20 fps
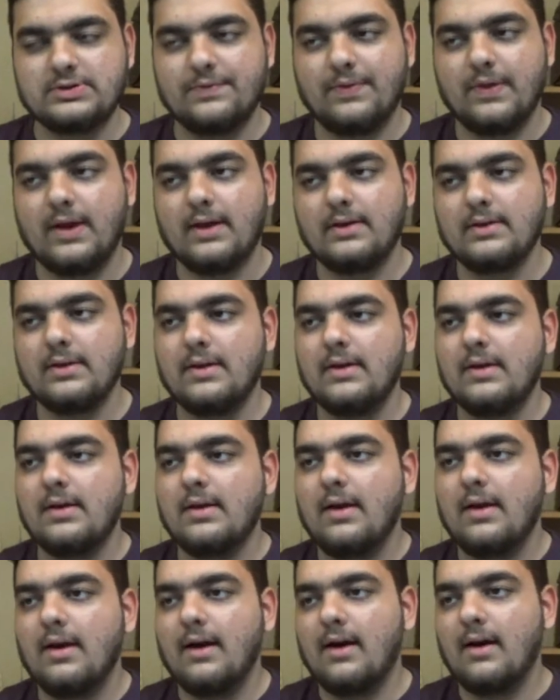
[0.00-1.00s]
of that.
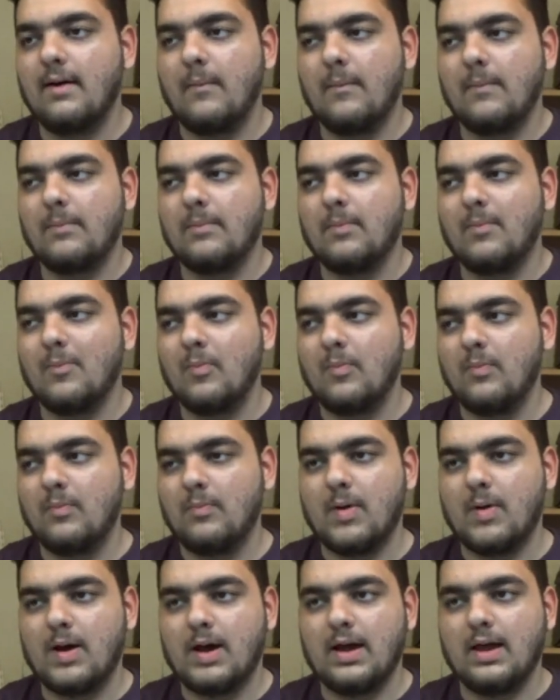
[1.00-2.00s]

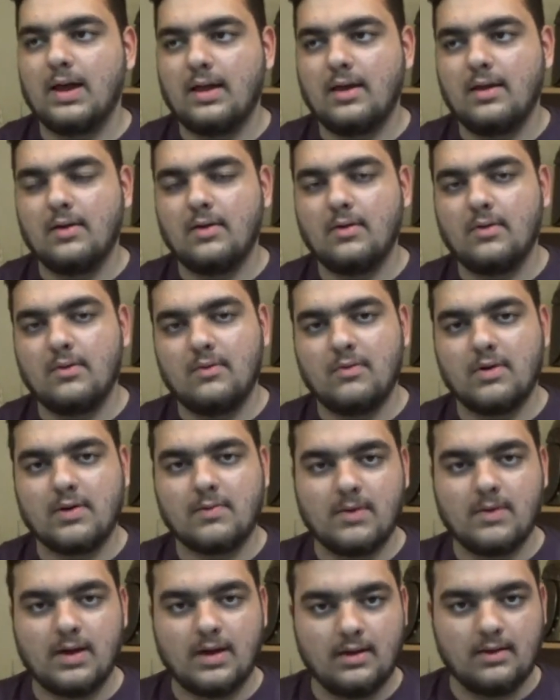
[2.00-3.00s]
My
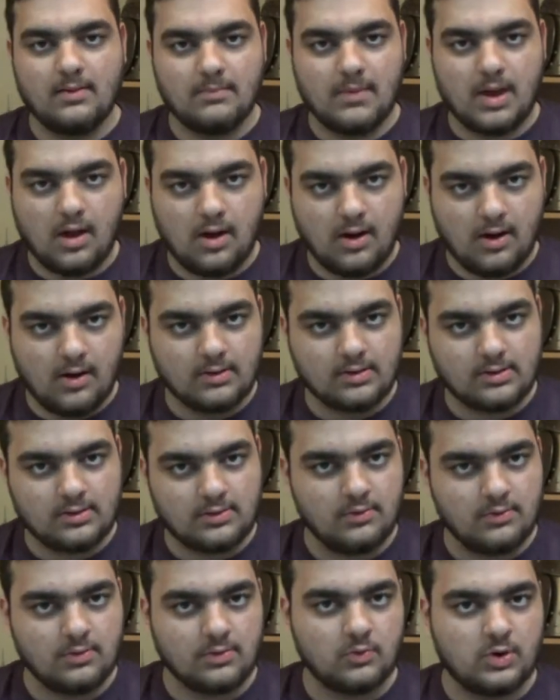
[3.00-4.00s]
aunt,
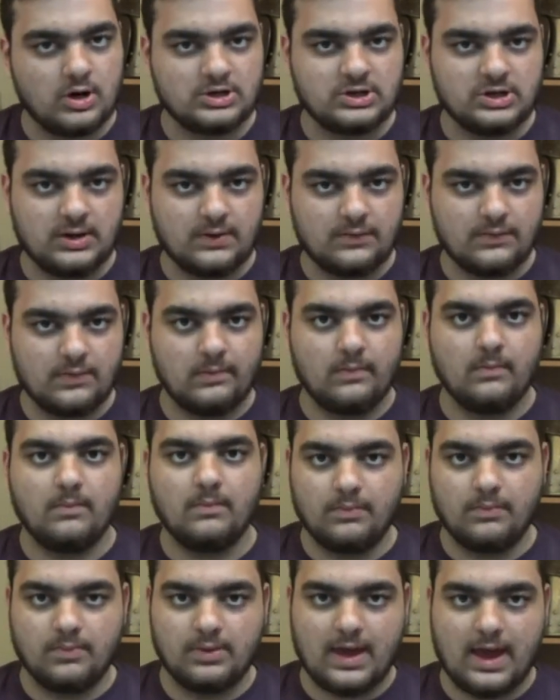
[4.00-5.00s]
who was watching it from
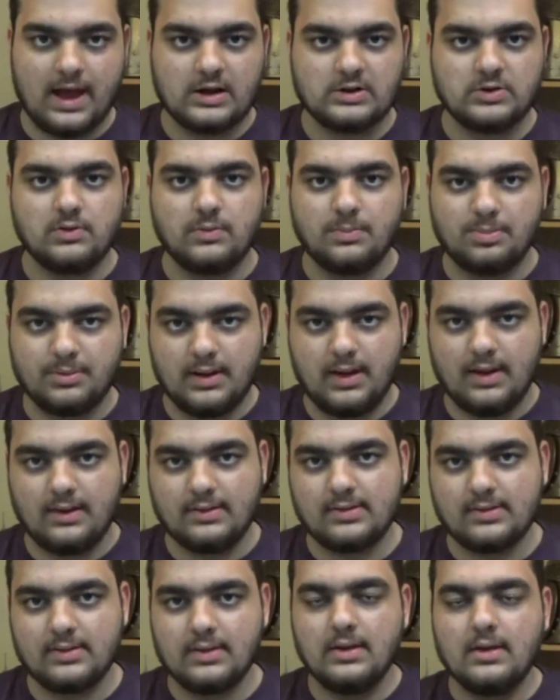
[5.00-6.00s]
the actual
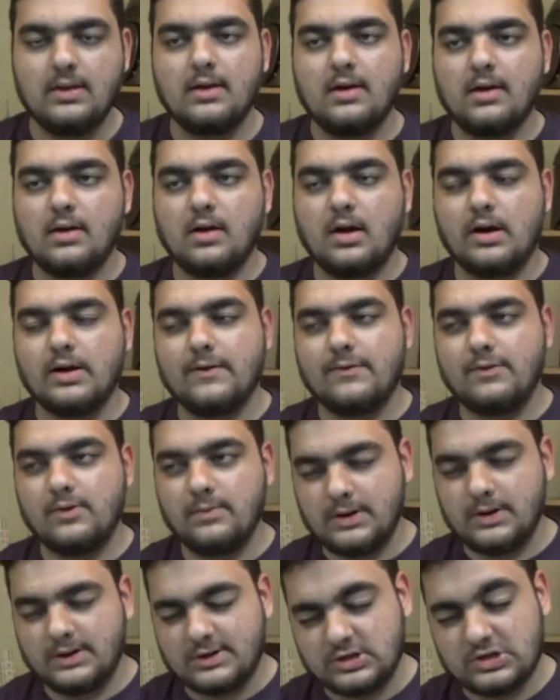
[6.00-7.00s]
place, got a few
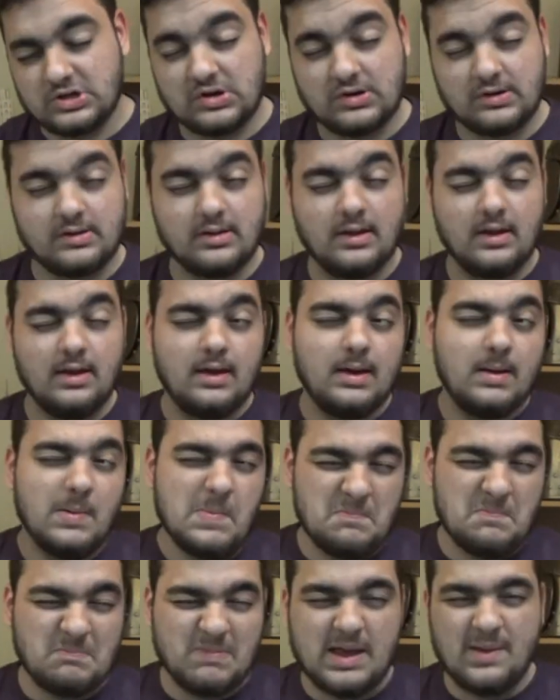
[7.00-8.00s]
pictures.
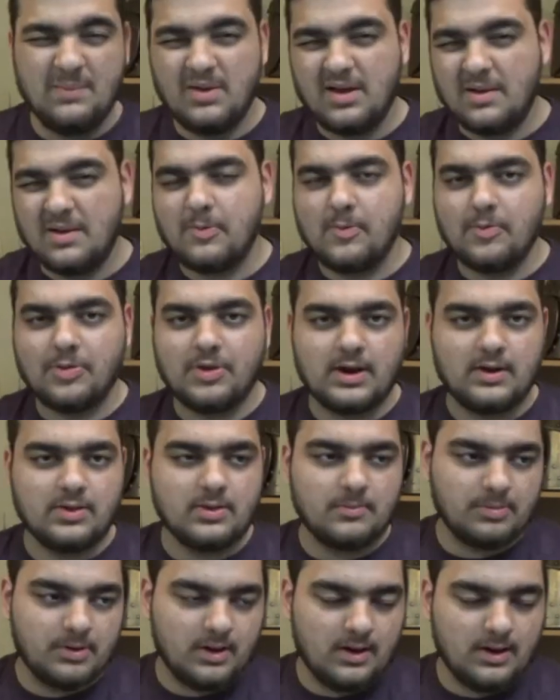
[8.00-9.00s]
Maybe I'll put that in the
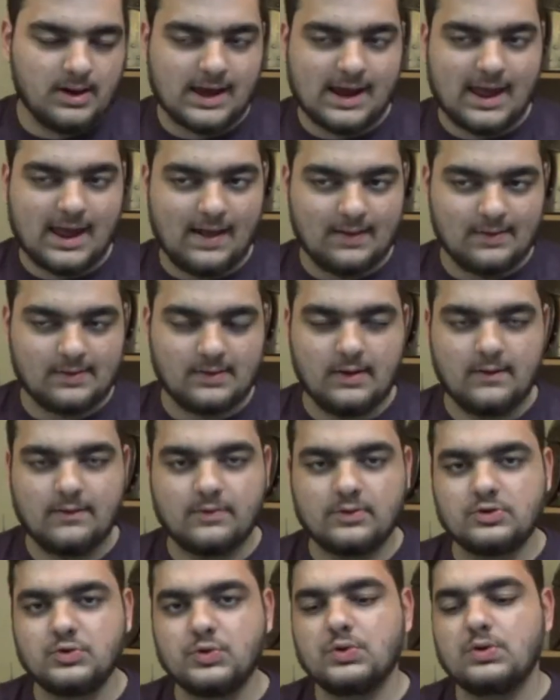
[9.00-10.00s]
blog. I can't say for
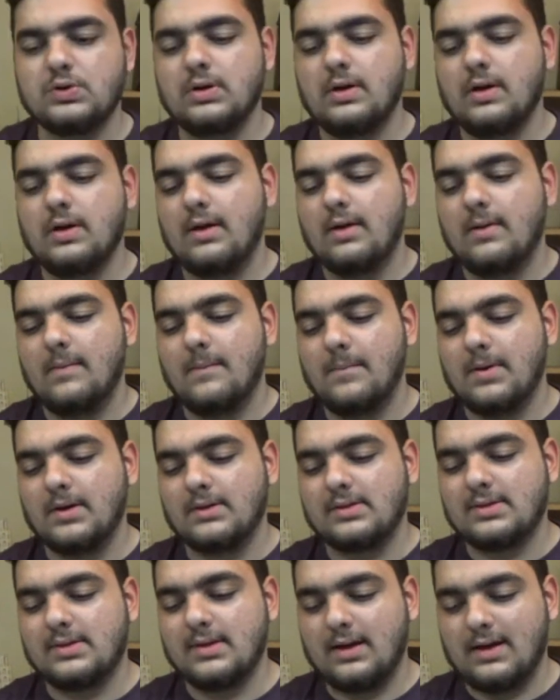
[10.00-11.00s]
sure.
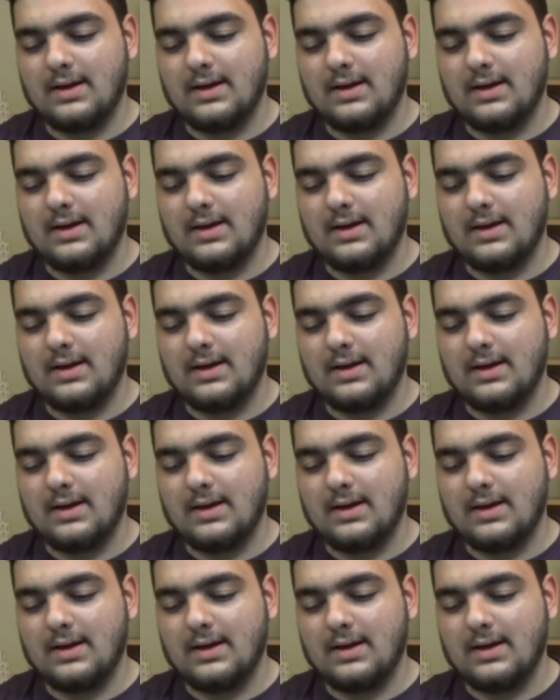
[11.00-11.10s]
But